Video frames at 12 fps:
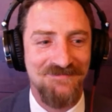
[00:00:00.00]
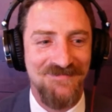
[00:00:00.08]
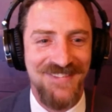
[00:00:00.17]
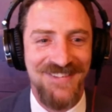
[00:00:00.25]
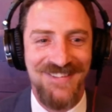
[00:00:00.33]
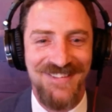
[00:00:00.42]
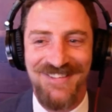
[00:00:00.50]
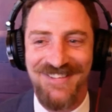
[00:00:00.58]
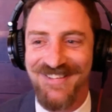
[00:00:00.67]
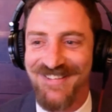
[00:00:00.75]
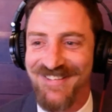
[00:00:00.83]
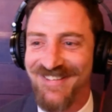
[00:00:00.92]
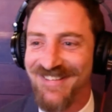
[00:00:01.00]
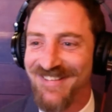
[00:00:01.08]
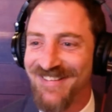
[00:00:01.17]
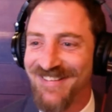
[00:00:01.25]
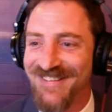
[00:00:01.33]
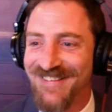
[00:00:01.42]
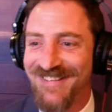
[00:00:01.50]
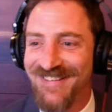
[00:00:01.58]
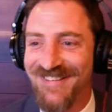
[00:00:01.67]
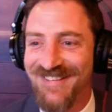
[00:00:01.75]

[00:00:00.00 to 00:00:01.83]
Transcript: (no one is talking)